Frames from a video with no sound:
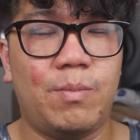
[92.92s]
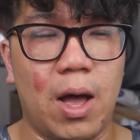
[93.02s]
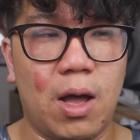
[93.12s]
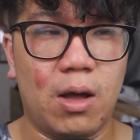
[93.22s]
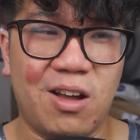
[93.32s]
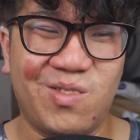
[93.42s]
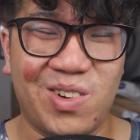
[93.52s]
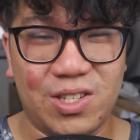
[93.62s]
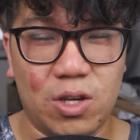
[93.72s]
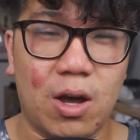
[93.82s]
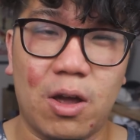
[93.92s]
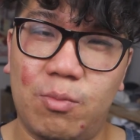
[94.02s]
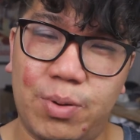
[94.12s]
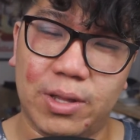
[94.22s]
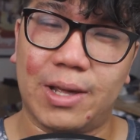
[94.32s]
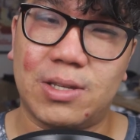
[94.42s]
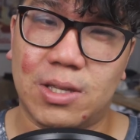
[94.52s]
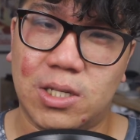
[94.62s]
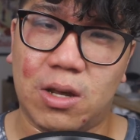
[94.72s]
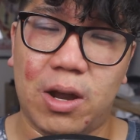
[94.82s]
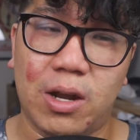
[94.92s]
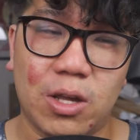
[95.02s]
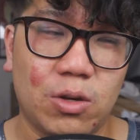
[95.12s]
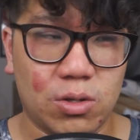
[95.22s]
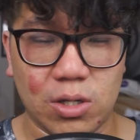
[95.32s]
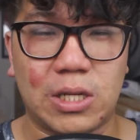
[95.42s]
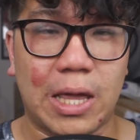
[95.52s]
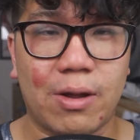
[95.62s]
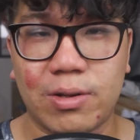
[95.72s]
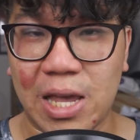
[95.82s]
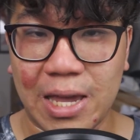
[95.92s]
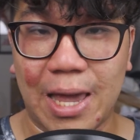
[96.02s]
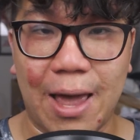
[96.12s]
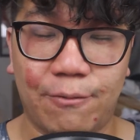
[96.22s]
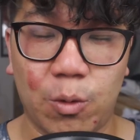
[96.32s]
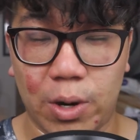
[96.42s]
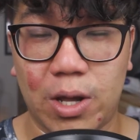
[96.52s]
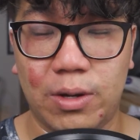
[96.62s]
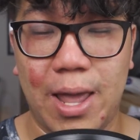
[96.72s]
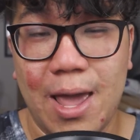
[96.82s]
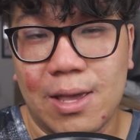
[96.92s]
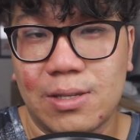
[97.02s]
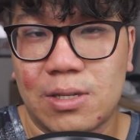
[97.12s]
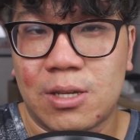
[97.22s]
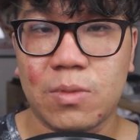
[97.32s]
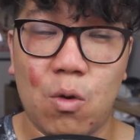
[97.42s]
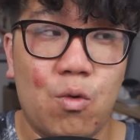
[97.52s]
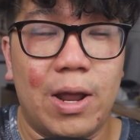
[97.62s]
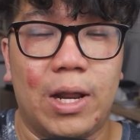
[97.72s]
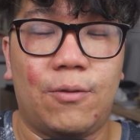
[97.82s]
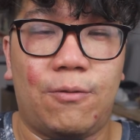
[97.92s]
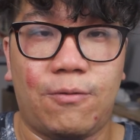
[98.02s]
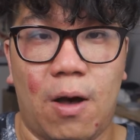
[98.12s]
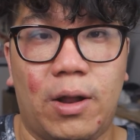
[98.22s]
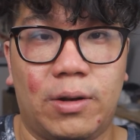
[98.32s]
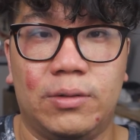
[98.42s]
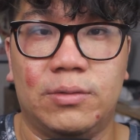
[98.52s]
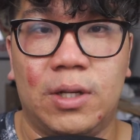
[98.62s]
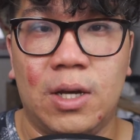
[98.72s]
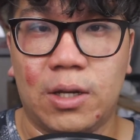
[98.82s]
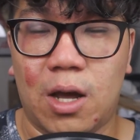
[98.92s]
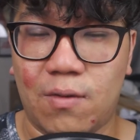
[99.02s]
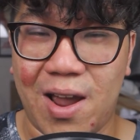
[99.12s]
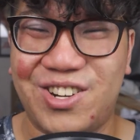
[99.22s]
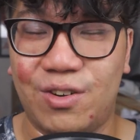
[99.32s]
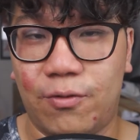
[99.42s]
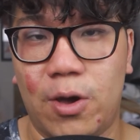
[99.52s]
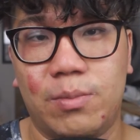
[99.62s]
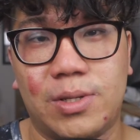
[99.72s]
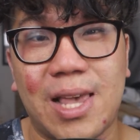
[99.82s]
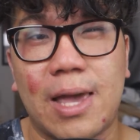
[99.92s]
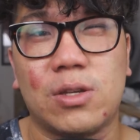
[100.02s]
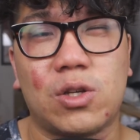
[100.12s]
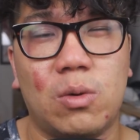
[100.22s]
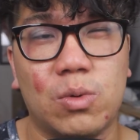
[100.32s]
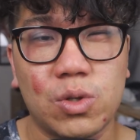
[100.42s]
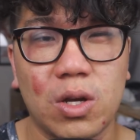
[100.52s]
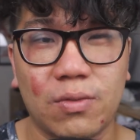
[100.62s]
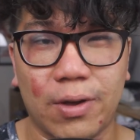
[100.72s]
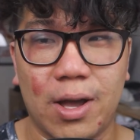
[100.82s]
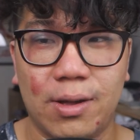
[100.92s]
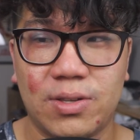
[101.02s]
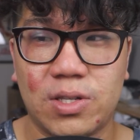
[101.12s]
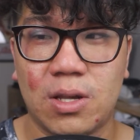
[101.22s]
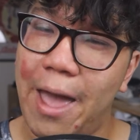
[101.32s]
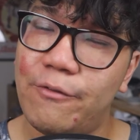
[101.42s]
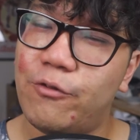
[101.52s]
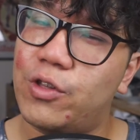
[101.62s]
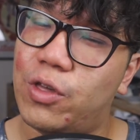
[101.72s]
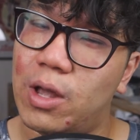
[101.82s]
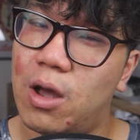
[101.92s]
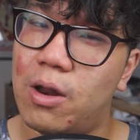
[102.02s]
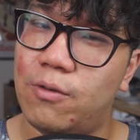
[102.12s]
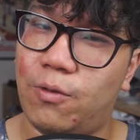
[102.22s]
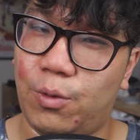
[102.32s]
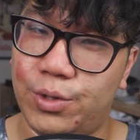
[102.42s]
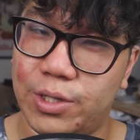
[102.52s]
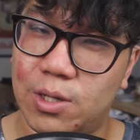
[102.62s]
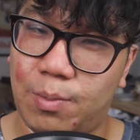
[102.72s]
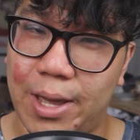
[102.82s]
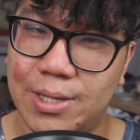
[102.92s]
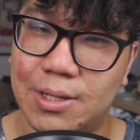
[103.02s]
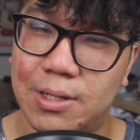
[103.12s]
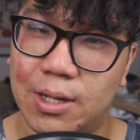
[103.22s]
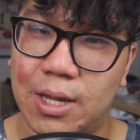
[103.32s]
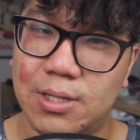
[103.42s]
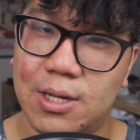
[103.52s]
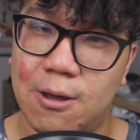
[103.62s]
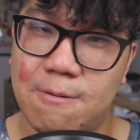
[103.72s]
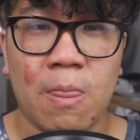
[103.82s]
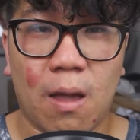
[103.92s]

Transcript: But once you kind of put that to the side and you just sit there and take it for what it is, a really fun kind of action film set in the Star Wars universe, everything kind of falls into place a little easier.